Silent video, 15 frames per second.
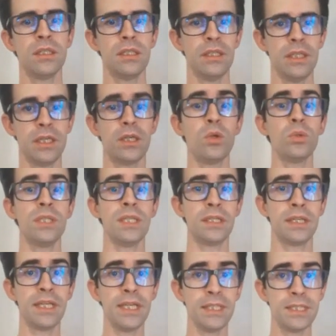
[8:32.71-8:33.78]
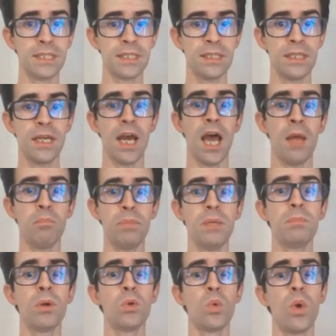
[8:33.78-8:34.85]
including kids and
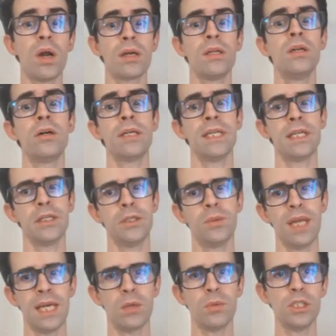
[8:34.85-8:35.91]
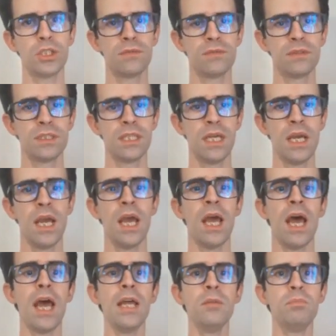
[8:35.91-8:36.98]
people who are learning a new language,
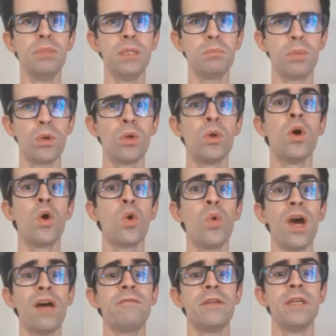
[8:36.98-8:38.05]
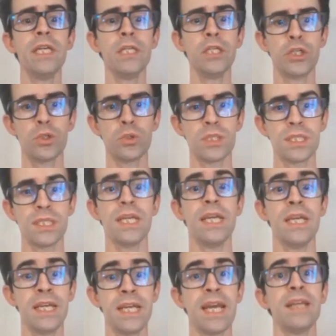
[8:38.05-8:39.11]
and people who have issues
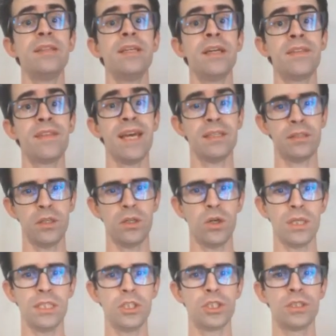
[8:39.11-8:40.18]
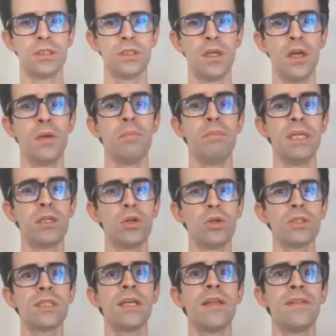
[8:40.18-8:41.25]
in getting that knowledge,
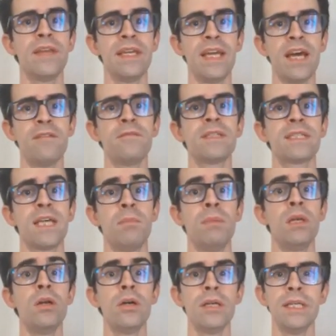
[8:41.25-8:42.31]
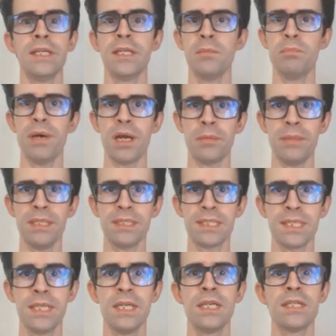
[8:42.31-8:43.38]
because they have some learning impairments
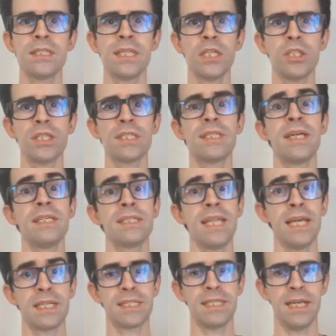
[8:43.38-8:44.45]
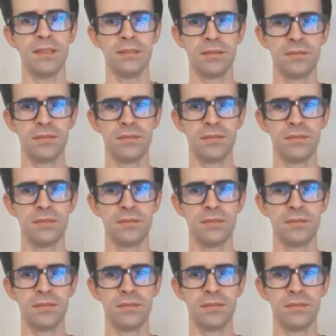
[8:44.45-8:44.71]
such as dyslexia.